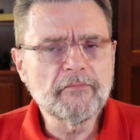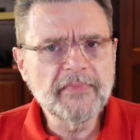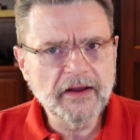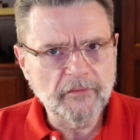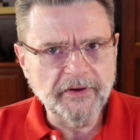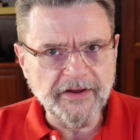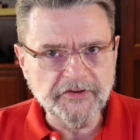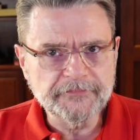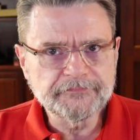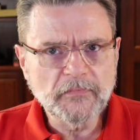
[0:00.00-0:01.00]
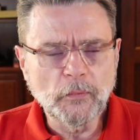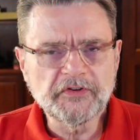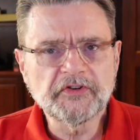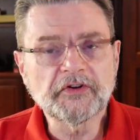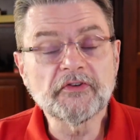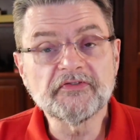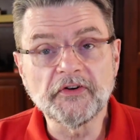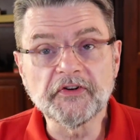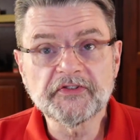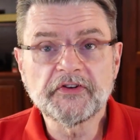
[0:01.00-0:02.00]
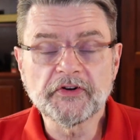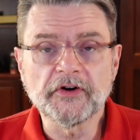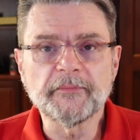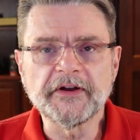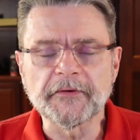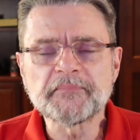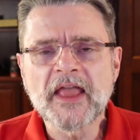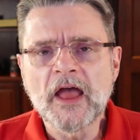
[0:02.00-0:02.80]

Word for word: a megabyte, which is our first term here.